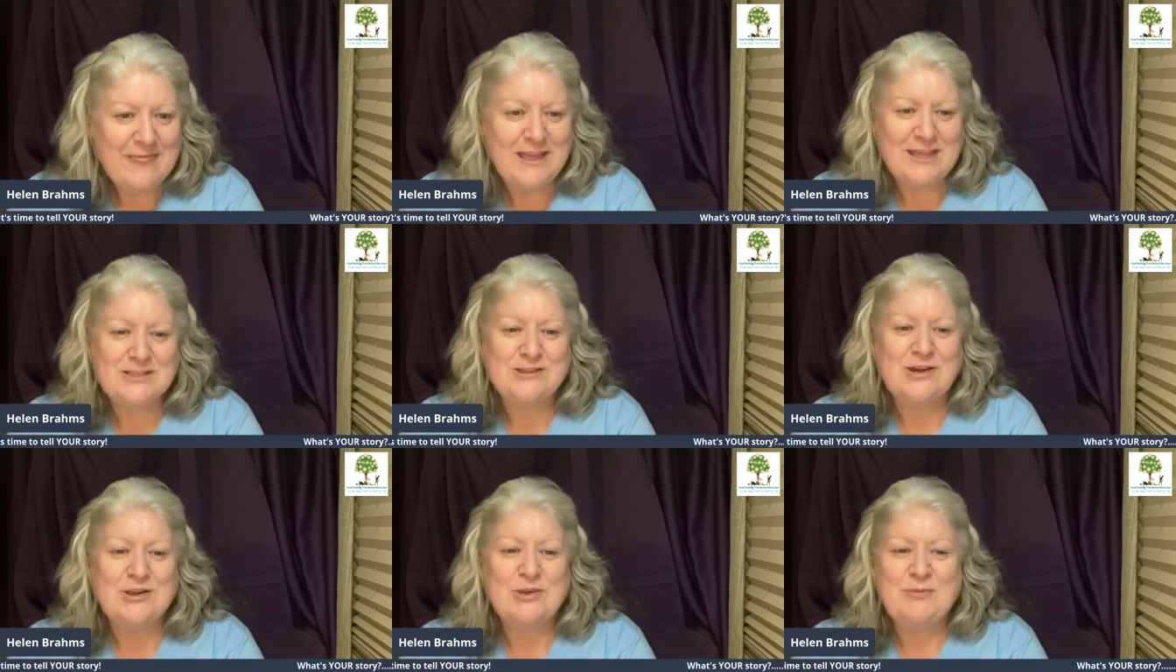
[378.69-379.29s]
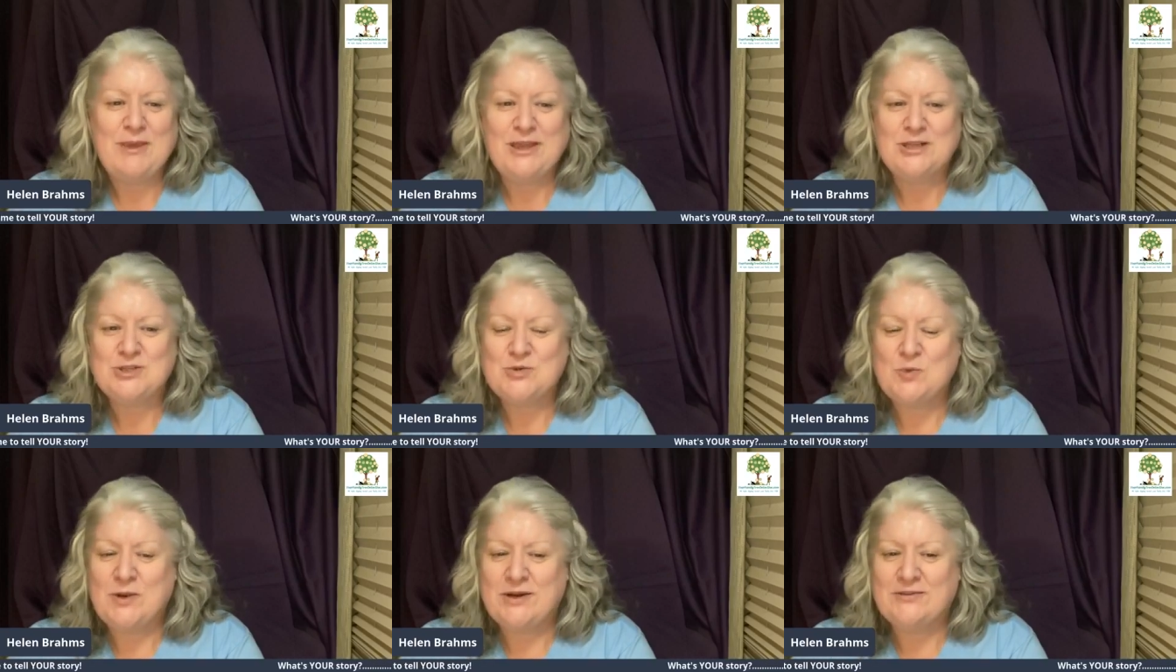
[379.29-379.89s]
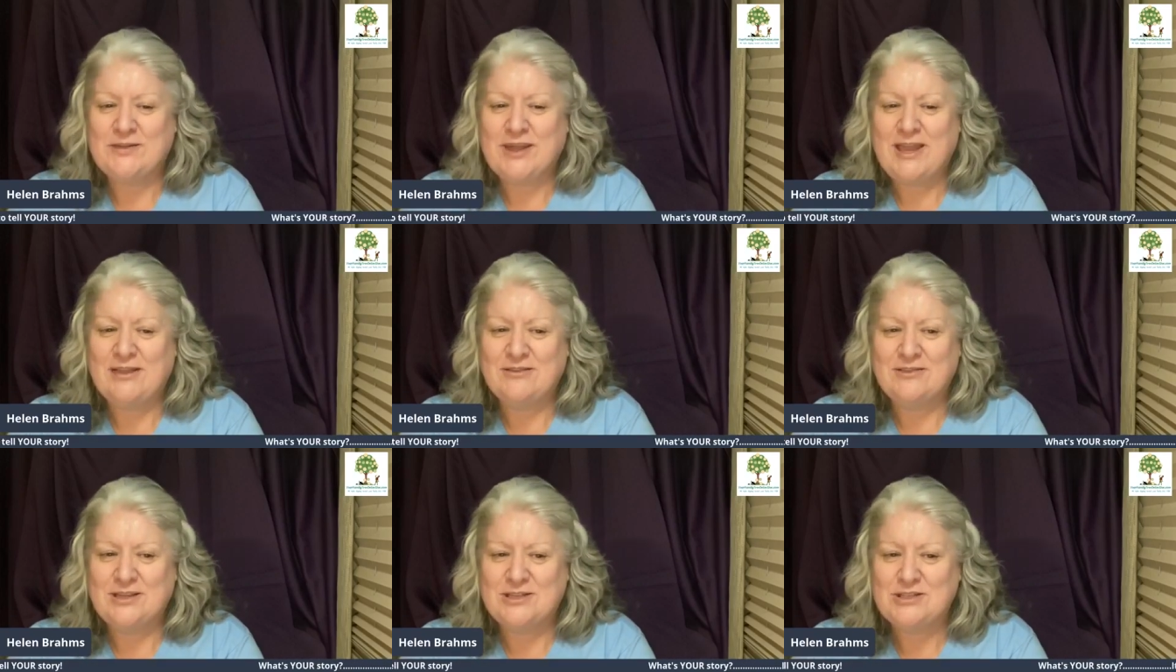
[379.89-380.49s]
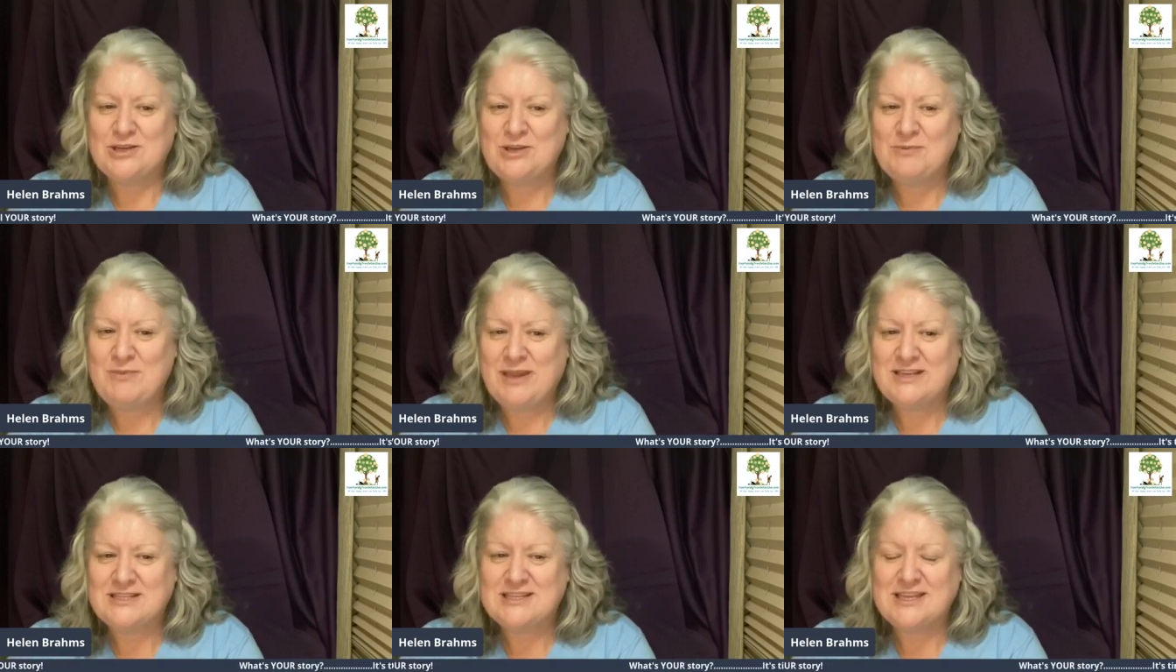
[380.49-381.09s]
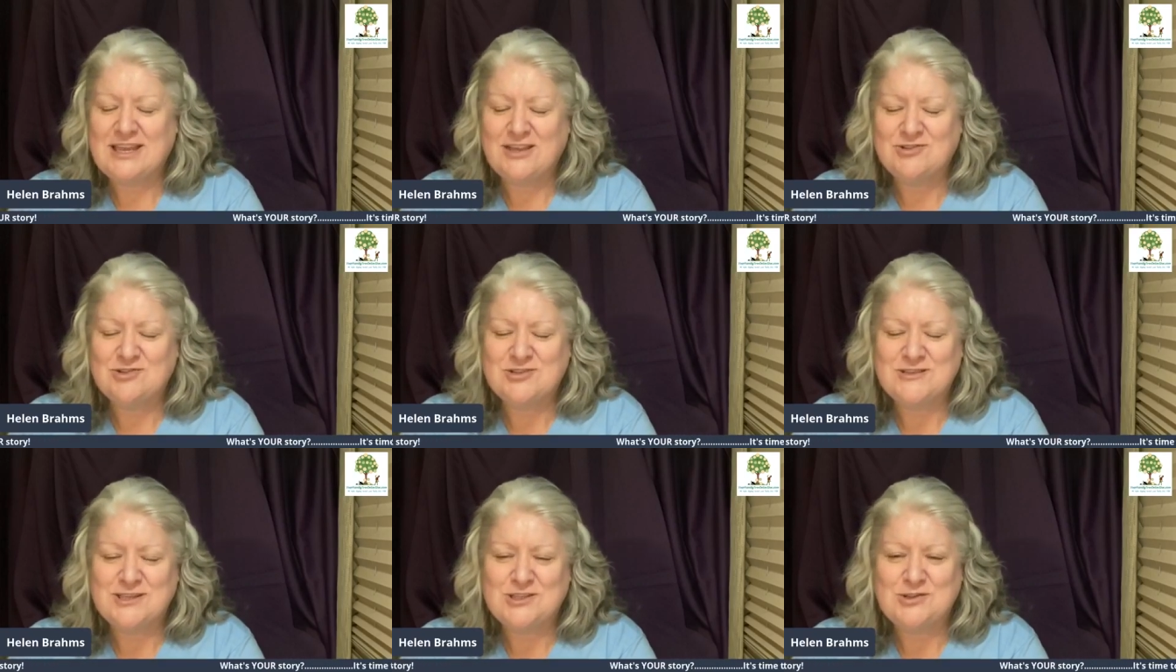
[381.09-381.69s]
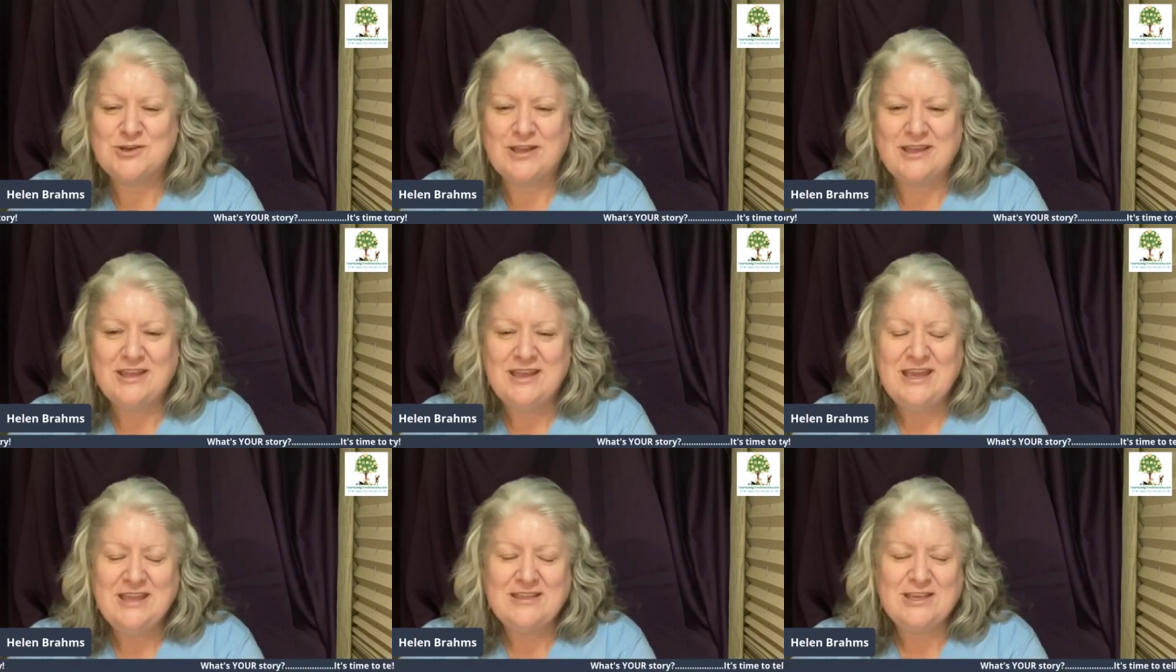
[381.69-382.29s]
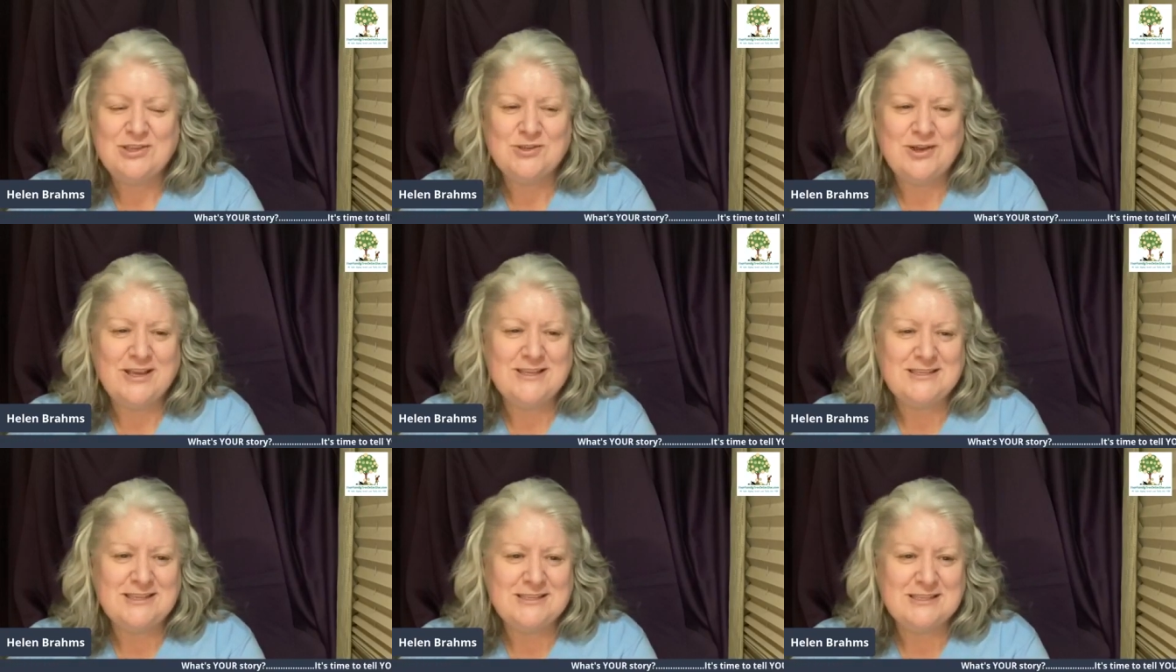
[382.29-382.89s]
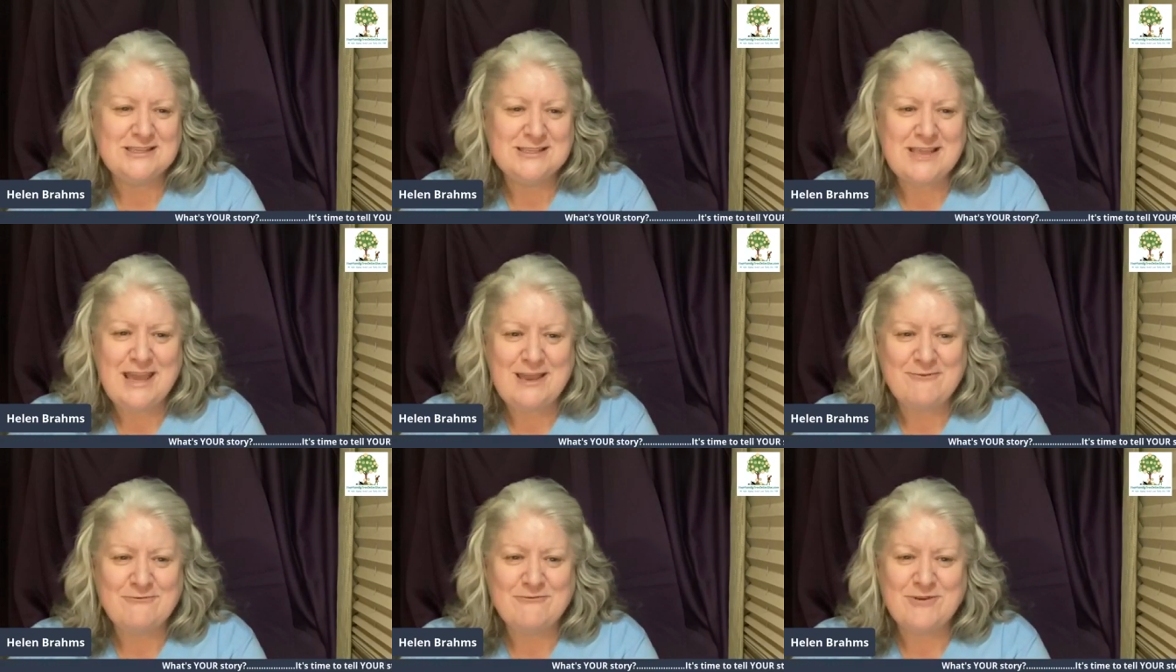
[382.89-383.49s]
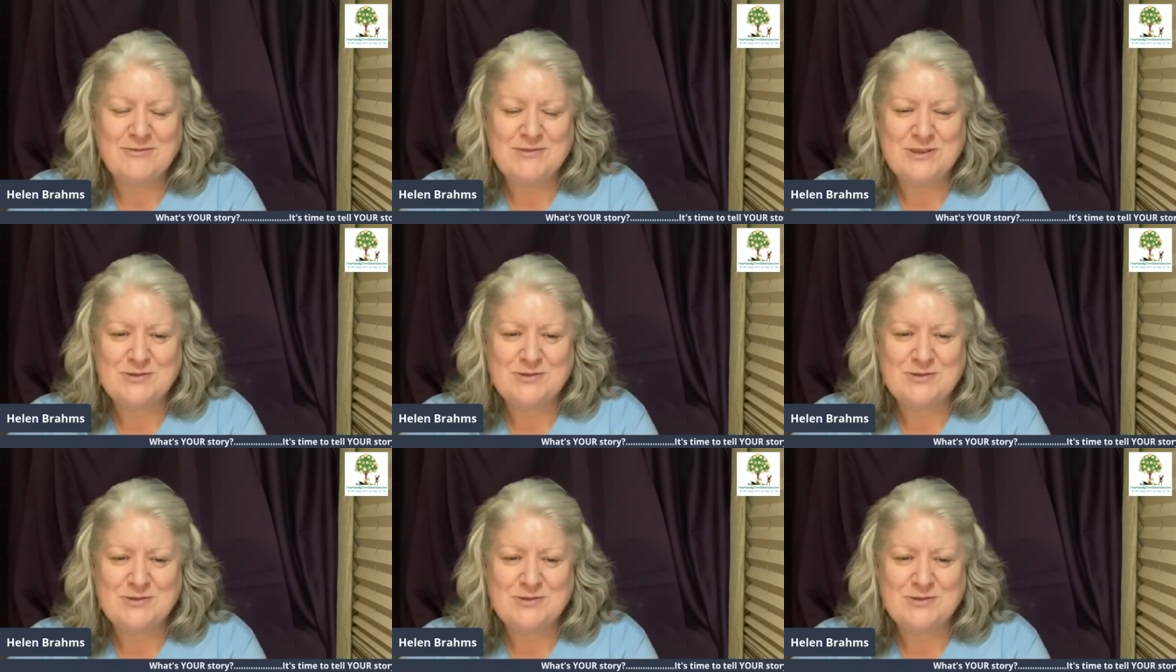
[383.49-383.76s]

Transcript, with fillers: that tie you back to the countries that your ancestors came from.